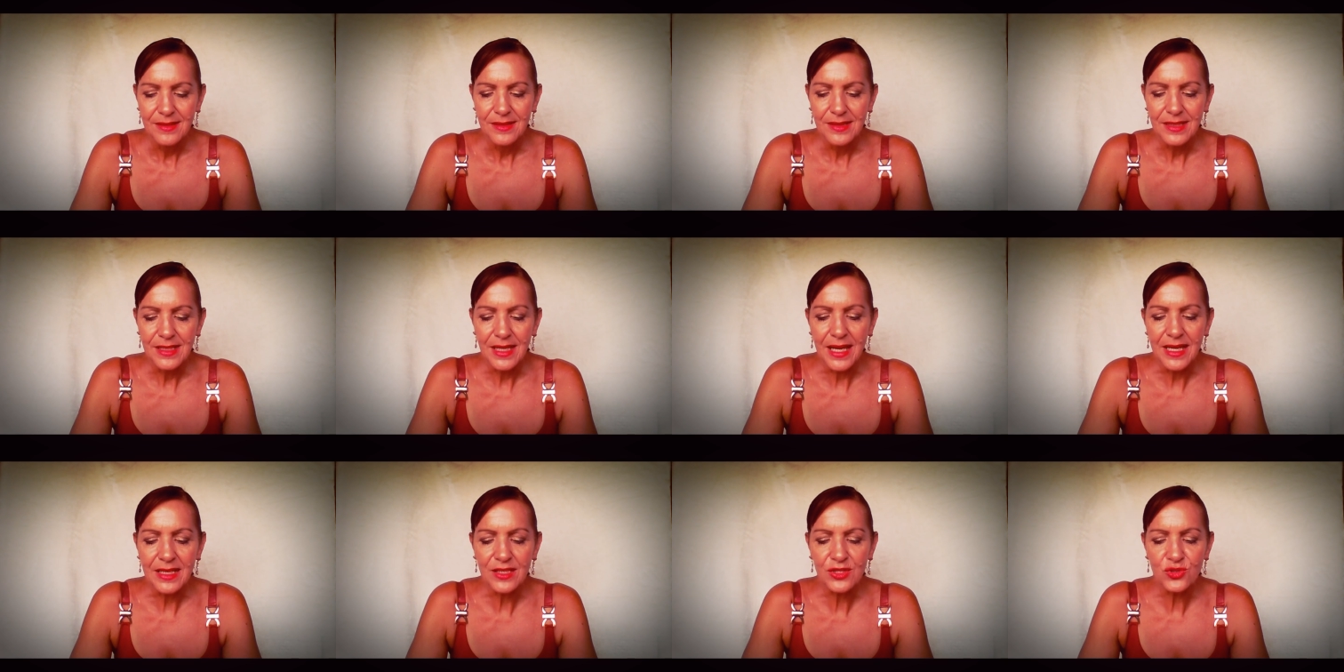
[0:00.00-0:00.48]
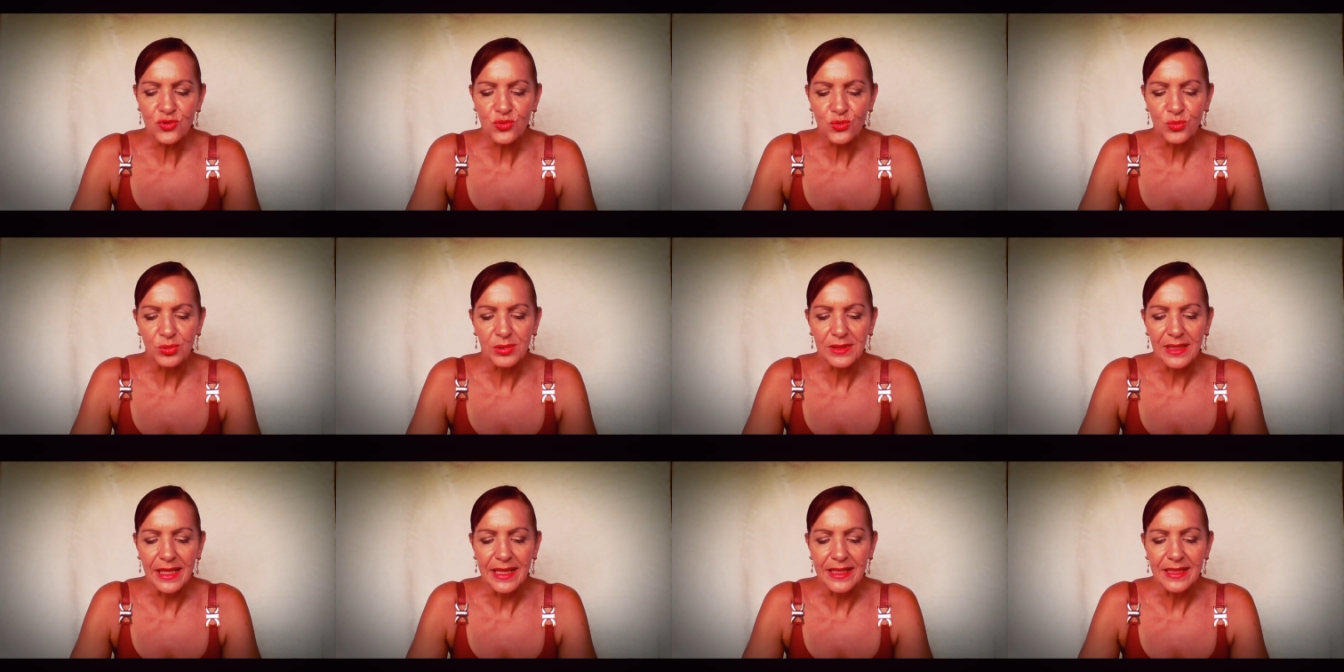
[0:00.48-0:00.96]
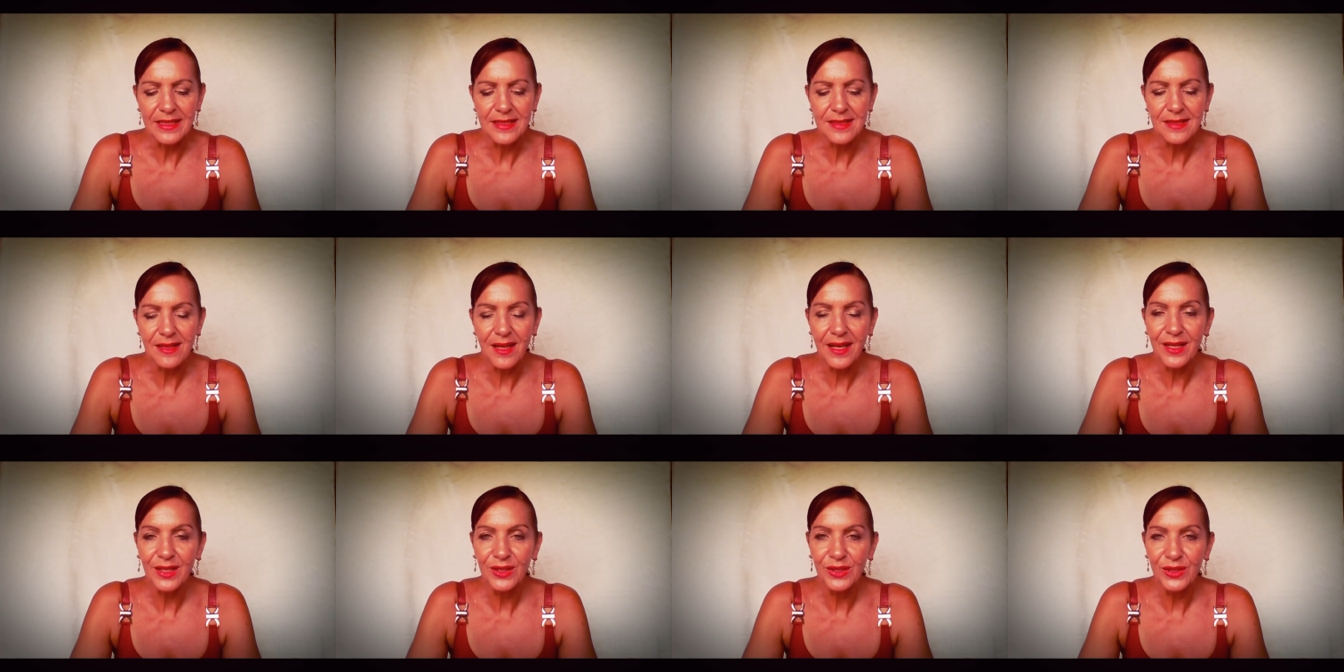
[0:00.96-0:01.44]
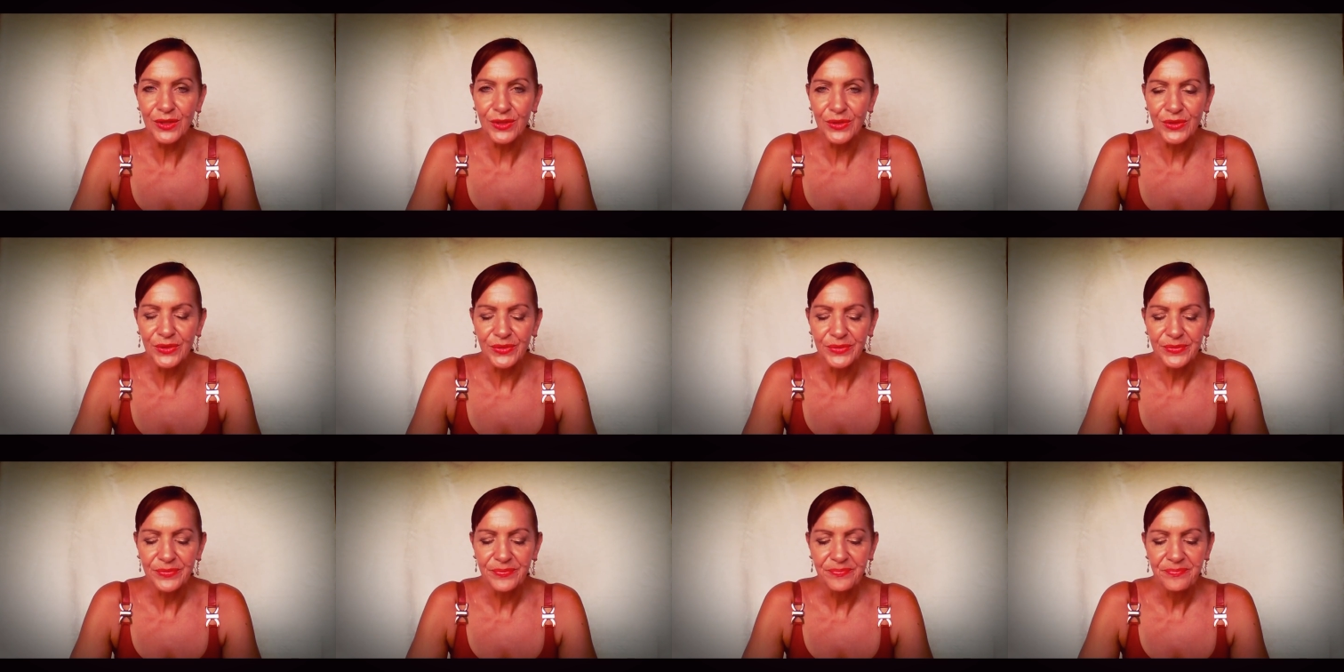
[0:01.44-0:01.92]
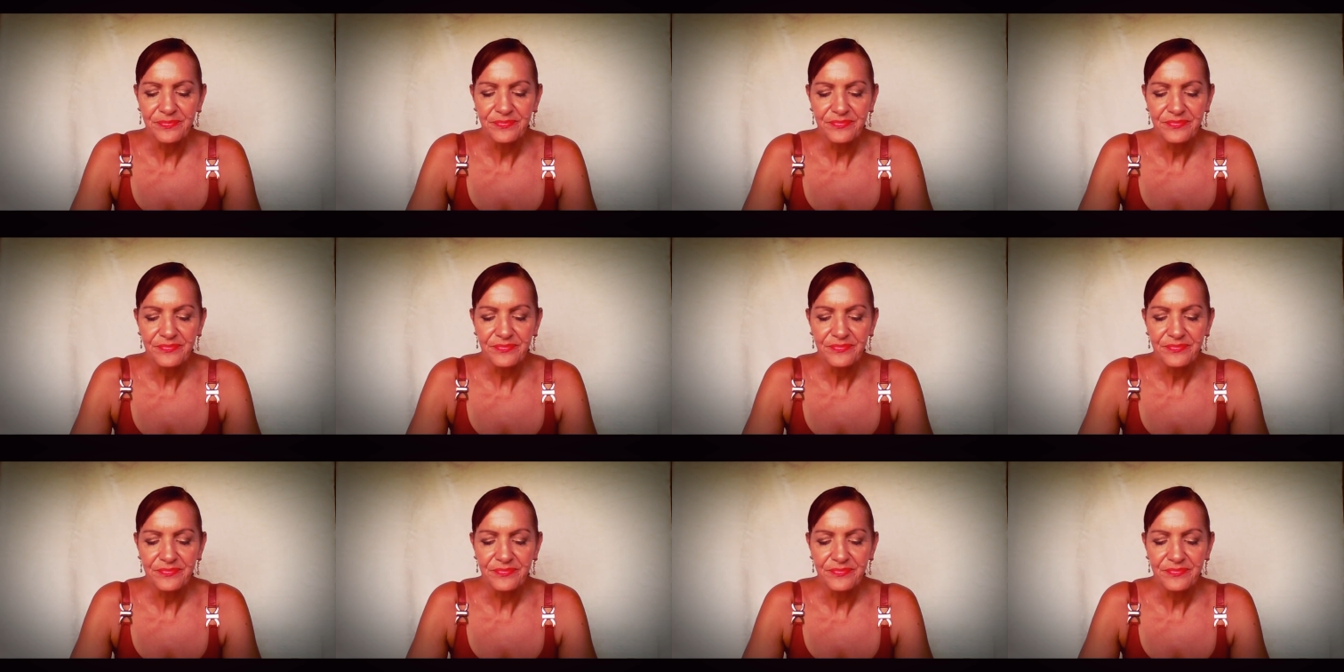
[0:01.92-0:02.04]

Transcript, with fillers: The astral plane is like glue.